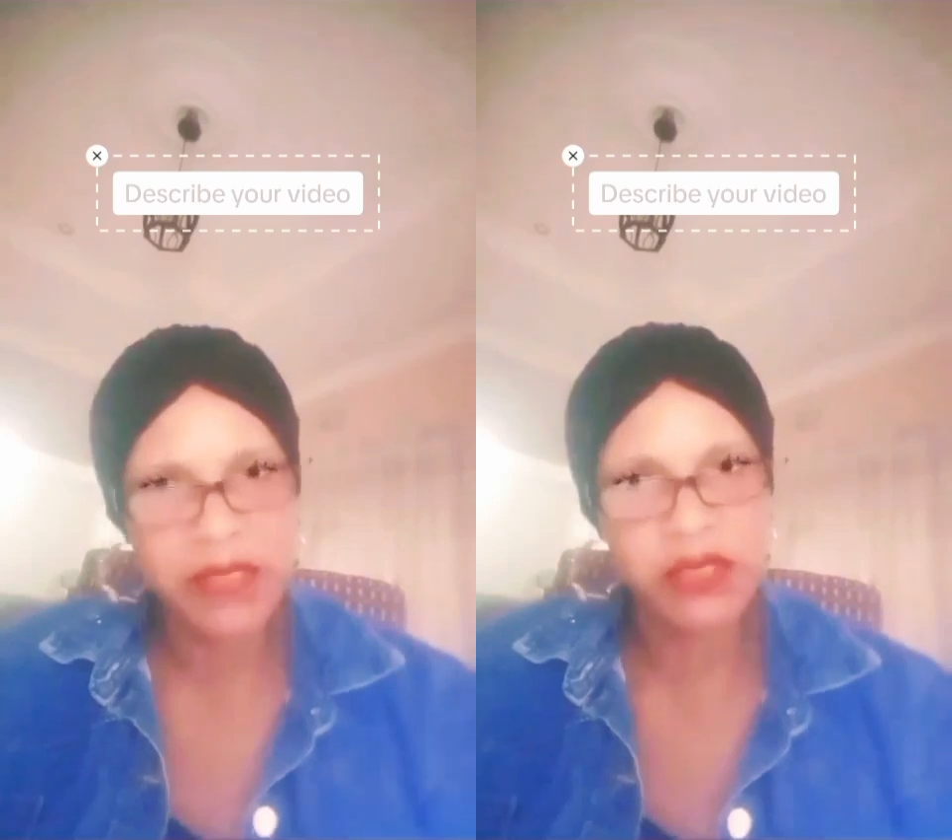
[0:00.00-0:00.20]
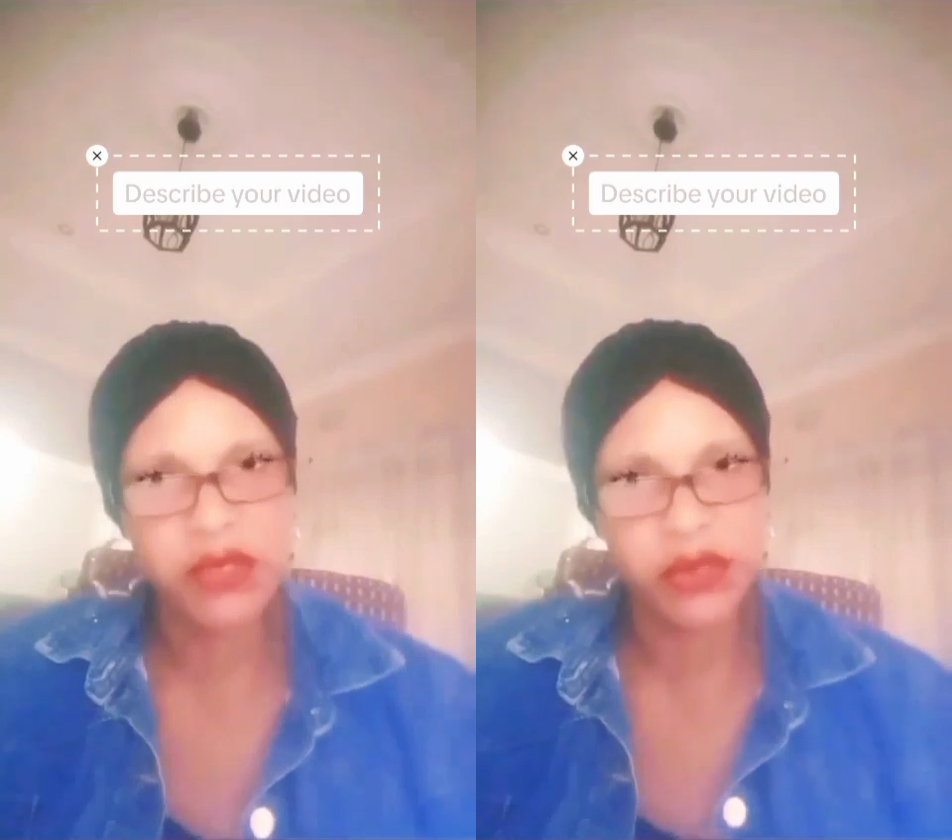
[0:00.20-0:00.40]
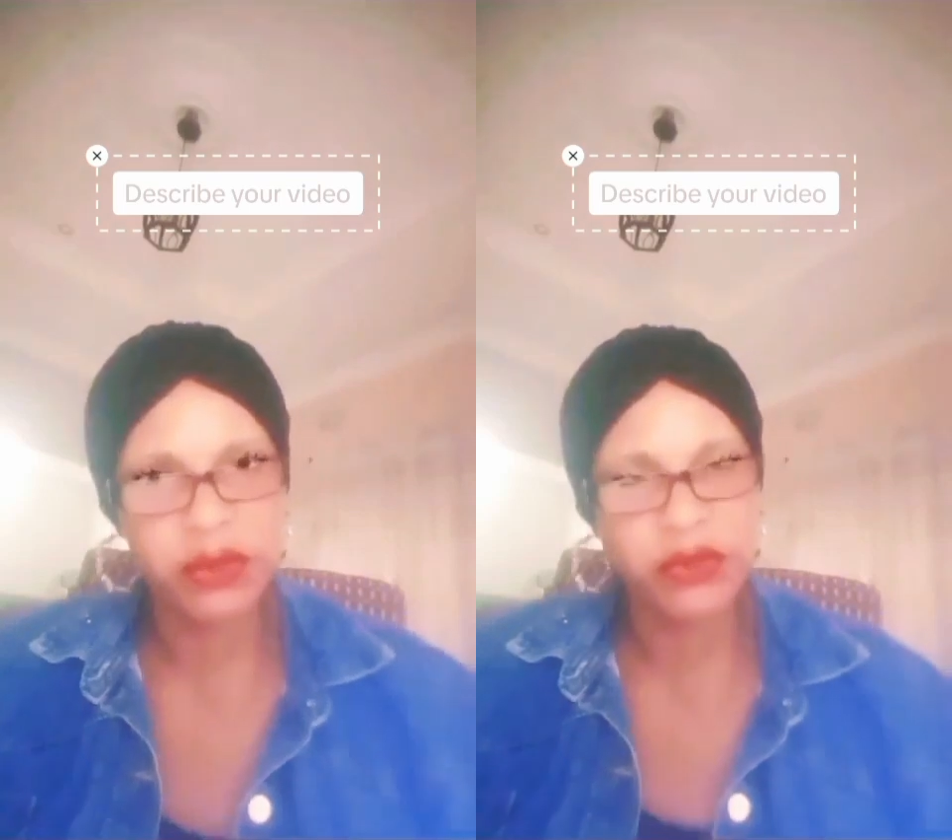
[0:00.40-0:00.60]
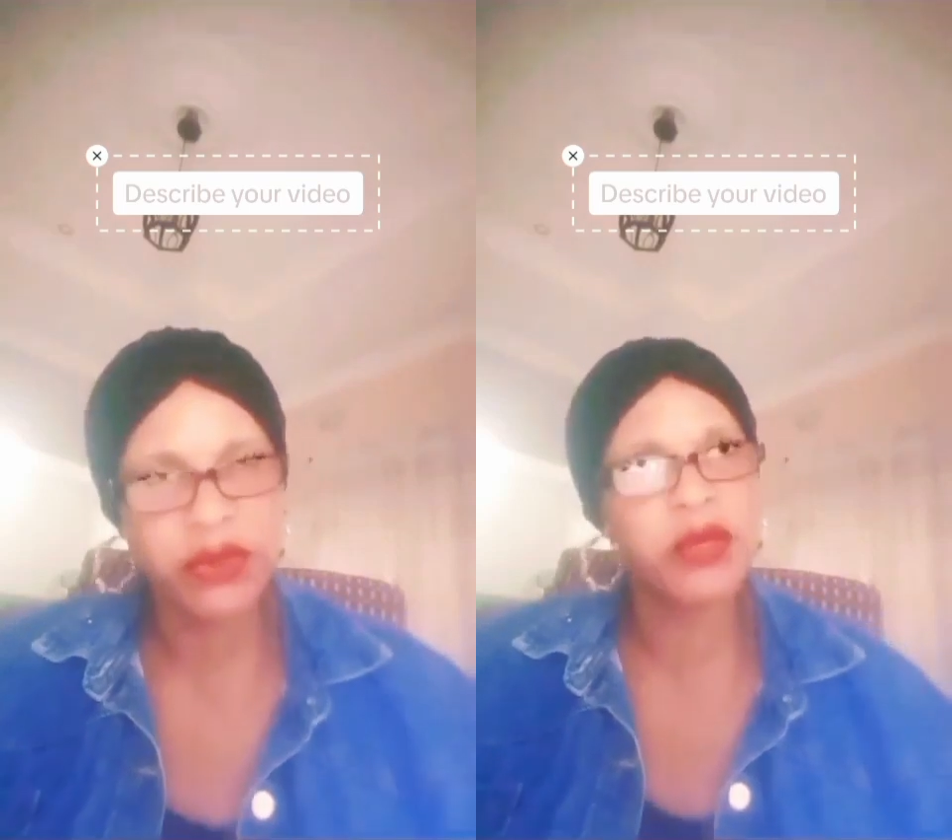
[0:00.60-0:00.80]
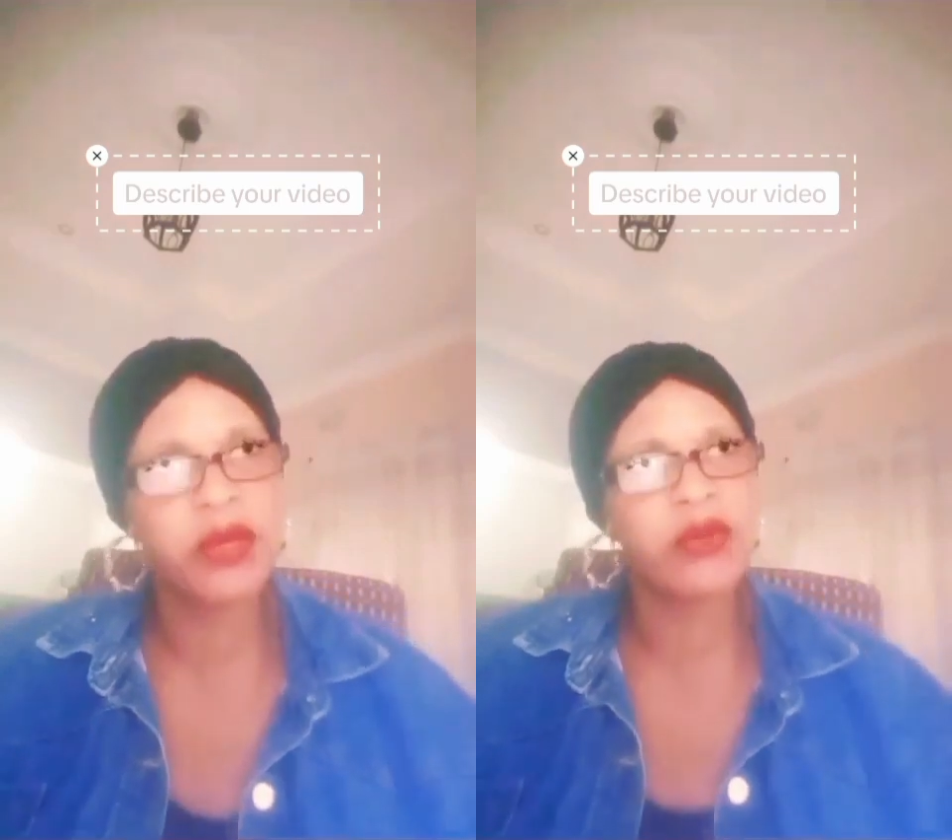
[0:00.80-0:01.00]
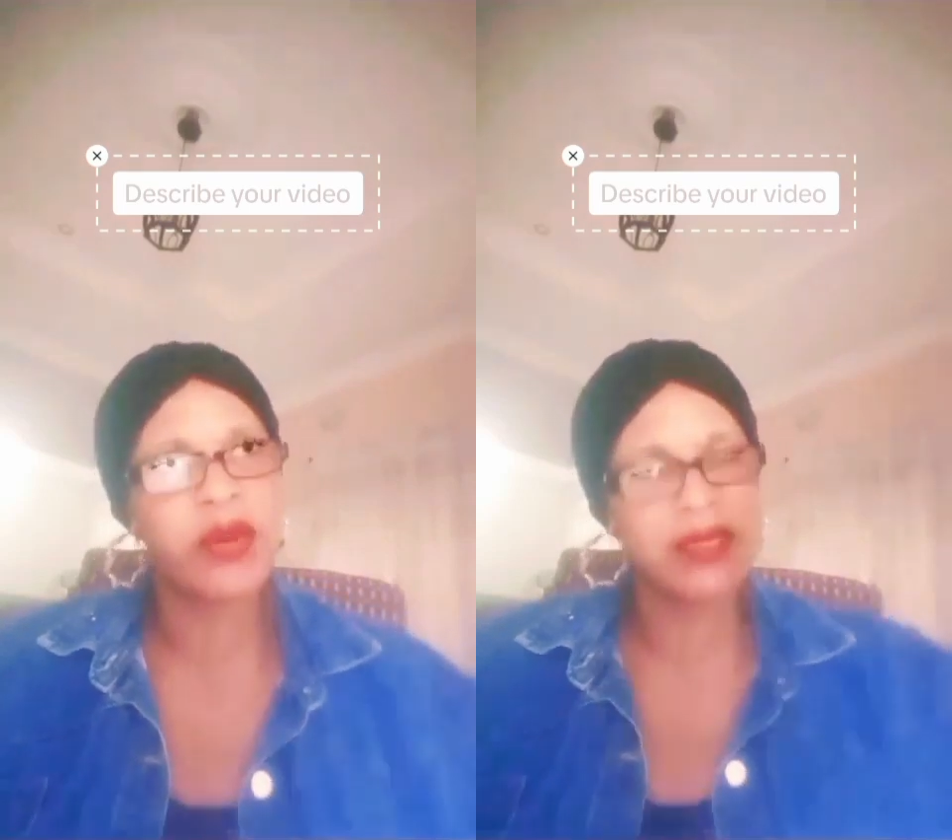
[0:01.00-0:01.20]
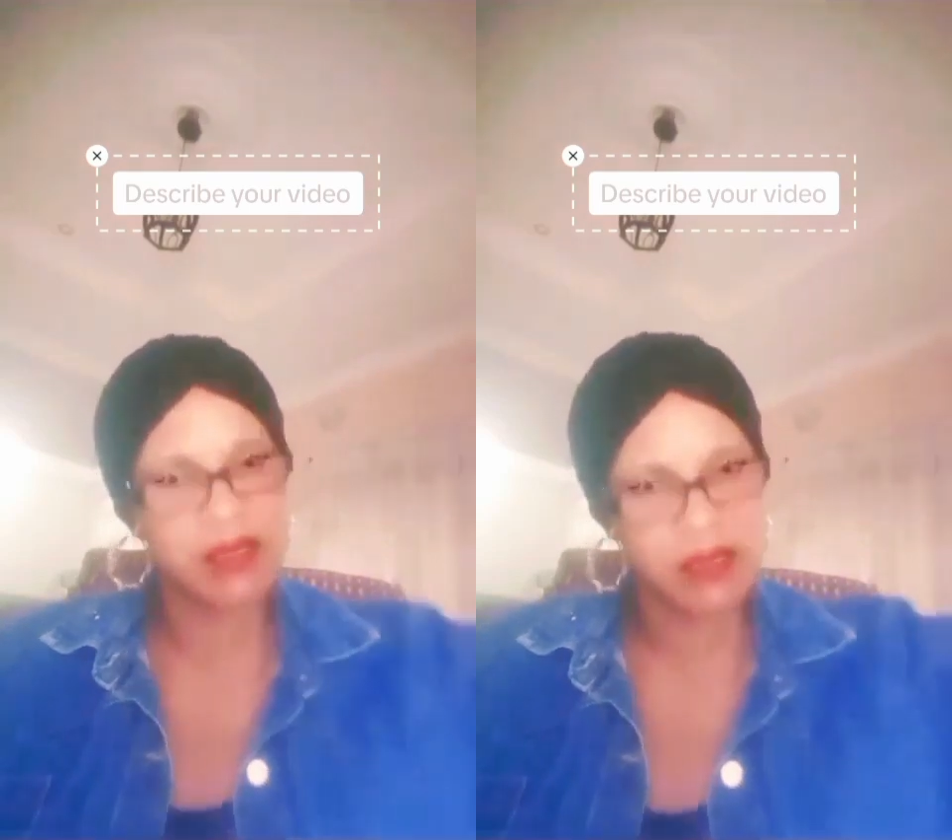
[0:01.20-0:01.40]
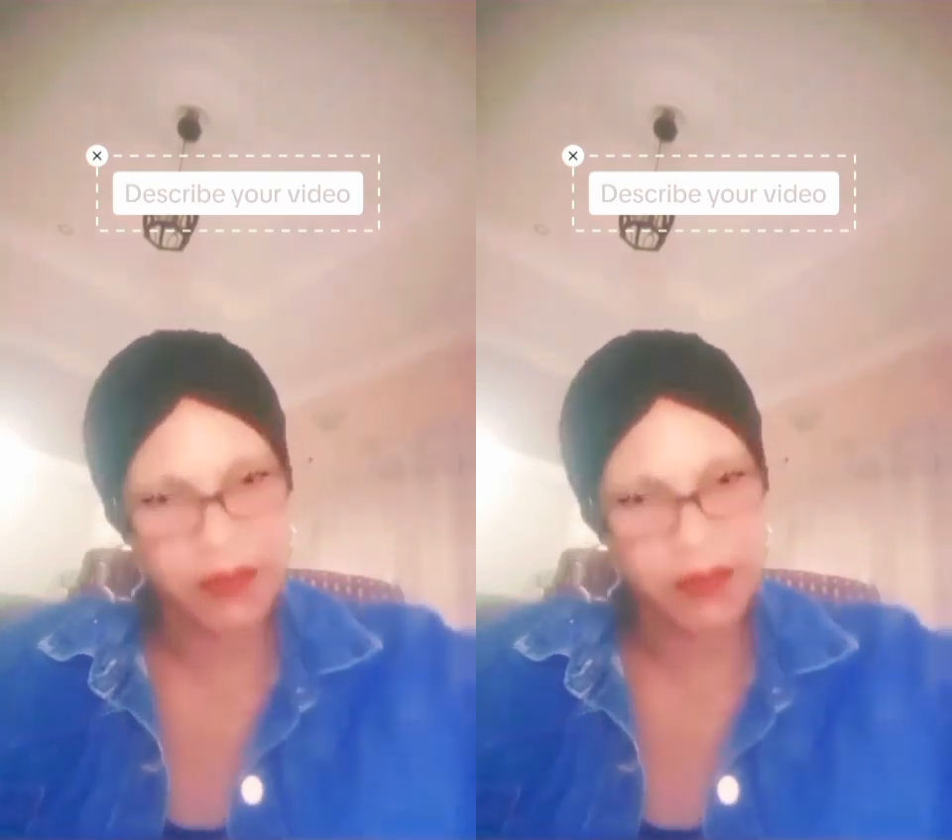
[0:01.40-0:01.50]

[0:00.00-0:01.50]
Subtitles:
They influence you. The more